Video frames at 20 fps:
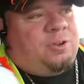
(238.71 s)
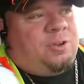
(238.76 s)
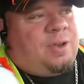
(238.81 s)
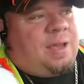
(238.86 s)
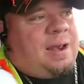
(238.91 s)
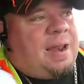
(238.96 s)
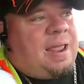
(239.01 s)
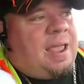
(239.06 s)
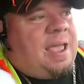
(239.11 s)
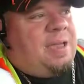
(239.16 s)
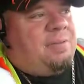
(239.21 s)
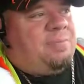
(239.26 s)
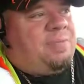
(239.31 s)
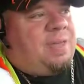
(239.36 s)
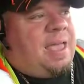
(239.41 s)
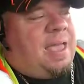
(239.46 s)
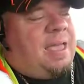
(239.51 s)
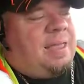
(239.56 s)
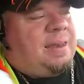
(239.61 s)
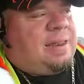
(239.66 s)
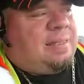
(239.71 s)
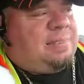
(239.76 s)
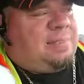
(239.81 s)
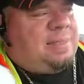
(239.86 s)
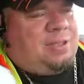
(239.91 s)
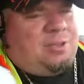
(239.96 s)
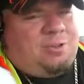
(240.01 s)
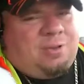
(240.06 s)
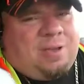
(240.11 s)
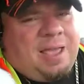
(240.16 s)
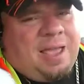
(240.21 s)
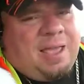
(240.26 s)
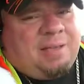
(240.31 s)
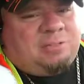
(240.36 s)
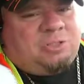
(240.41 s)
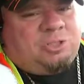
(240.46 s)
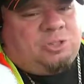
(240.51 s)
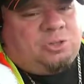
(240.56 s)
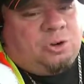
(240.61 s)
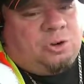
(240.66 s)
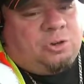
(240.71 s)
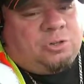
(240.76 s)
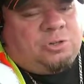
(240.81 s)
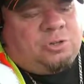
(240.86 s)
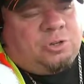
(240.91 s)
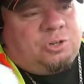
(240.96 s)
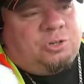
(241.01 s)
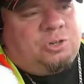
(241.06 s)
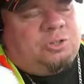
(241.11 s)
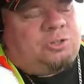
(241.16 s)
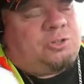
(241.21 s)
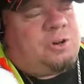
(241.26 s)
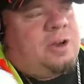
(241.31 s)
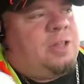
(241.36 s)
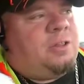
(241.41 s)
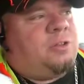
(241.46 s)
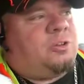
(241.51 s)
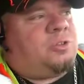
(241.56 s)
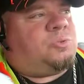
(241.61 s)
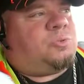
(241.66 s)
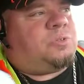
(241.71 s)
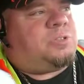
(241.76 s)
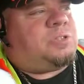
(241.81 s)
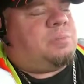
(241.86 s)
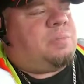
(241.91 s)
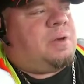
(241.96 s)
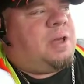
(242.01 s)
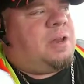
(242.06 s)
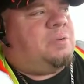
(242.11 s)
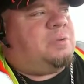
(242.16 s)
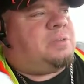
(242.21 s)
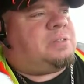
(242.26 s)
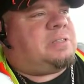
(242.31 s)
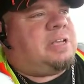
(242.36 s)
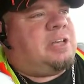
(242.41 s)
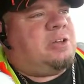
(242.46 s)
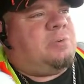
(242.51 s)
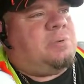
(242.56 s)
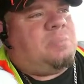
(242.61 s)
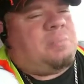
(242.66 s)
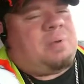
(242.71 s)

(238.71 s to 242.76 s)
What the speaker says: you got to have that, and I think you got to have skirts on your trailers, what somebody was telling me.